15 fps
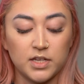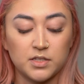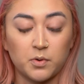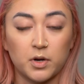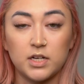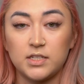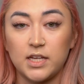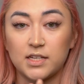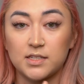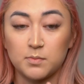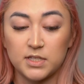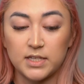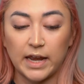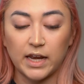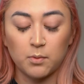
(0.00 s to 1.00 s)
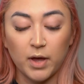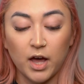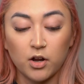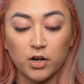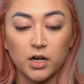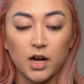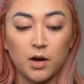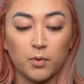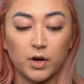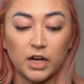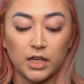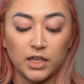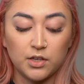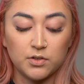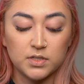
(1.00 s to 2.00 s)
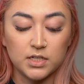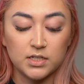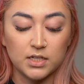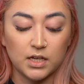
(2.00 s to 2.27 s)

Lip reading: is we're gonna take some setting powder and we're gonna use it